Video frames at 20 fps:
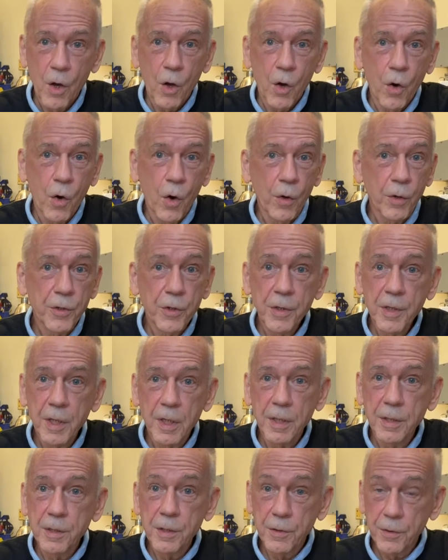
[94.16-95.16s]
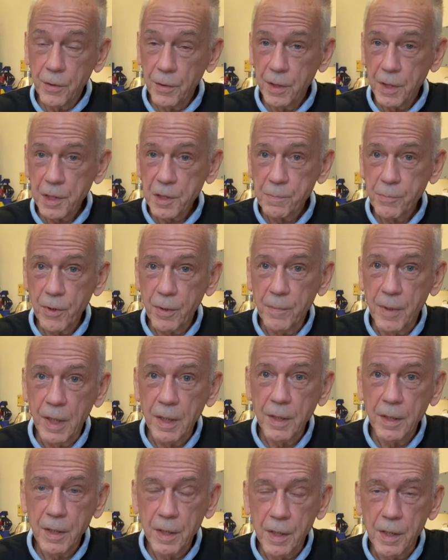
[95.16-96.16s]
All you need to do the
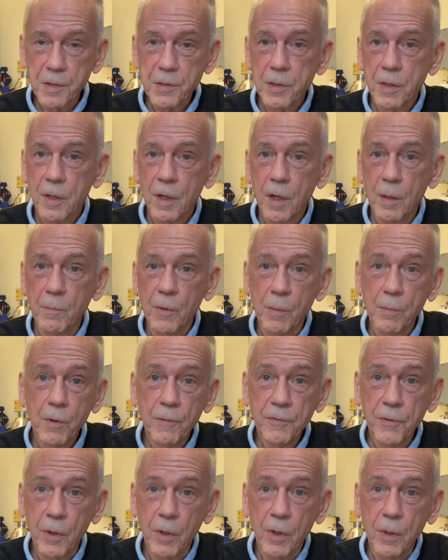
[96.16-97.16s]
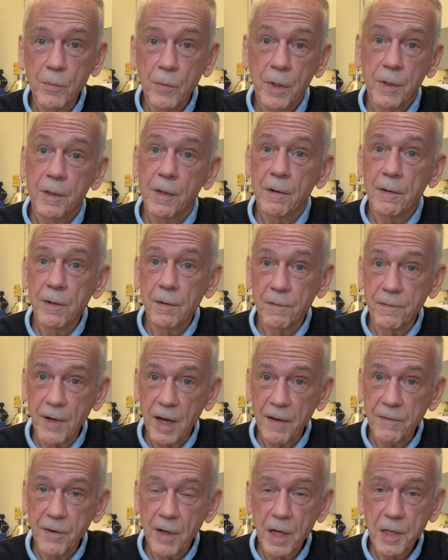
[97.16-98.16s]
experiment is a mobile phone with the
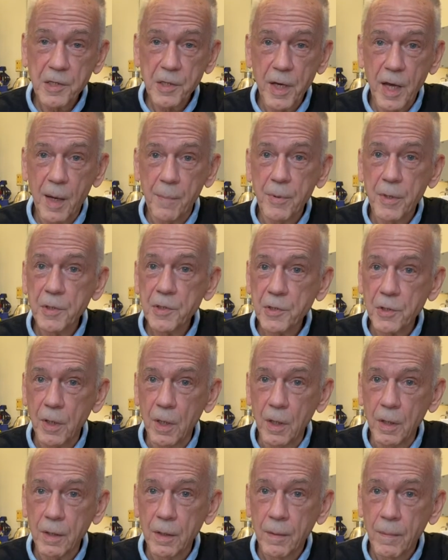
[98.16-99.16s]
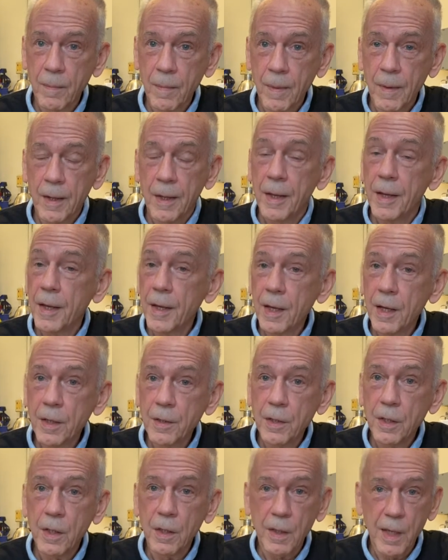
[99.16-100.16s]
Phyphox app installed
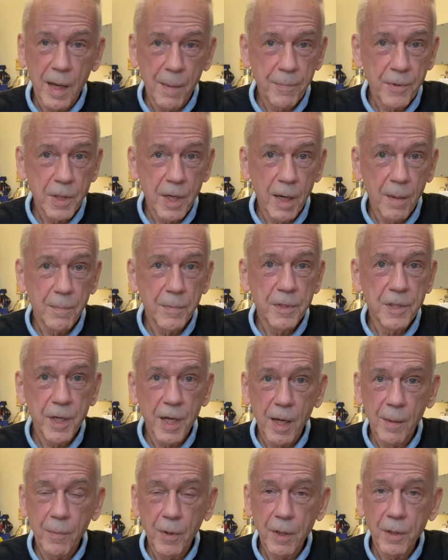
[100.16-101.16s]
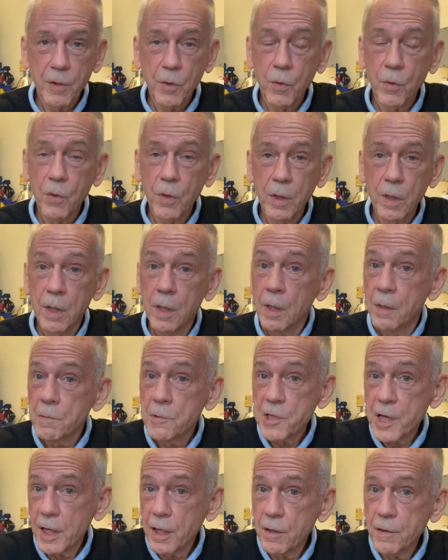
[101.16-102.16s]
and a laptop, tablet, or
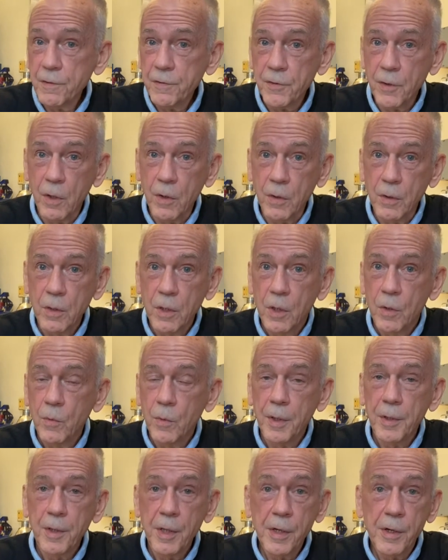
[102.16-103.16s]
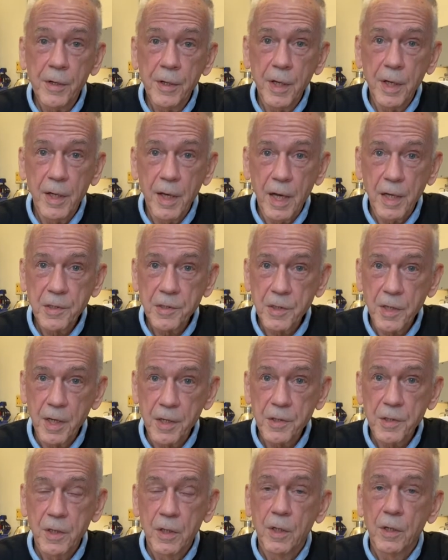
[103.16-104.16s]
second phone with internet
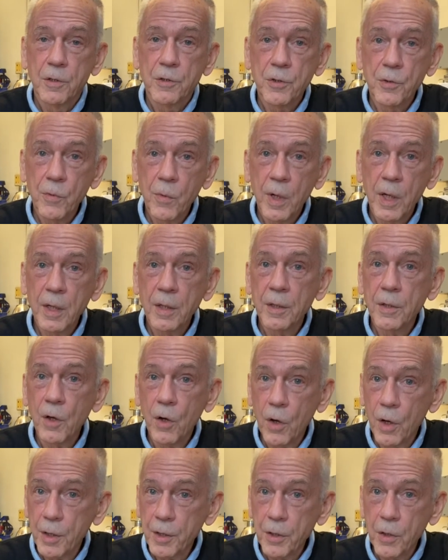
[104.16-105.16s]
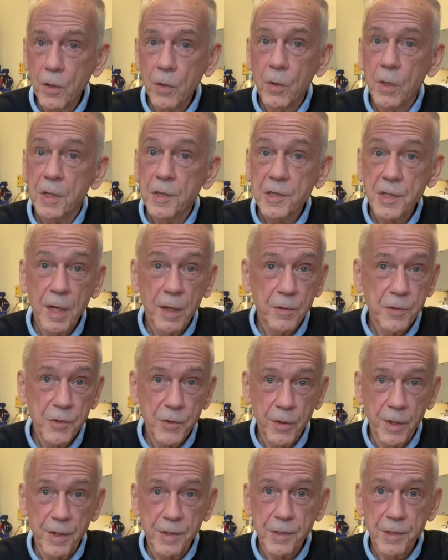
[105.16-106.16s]
access to run an audio sound
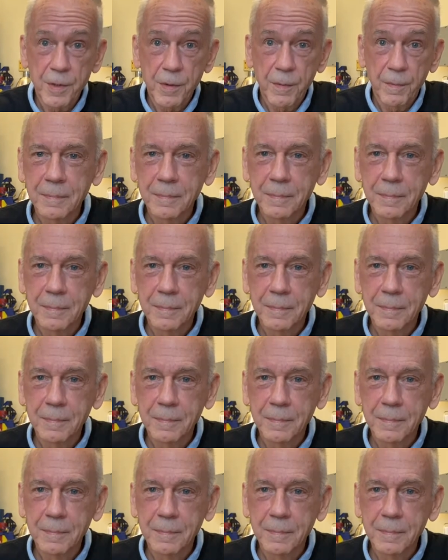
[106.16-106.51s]
source.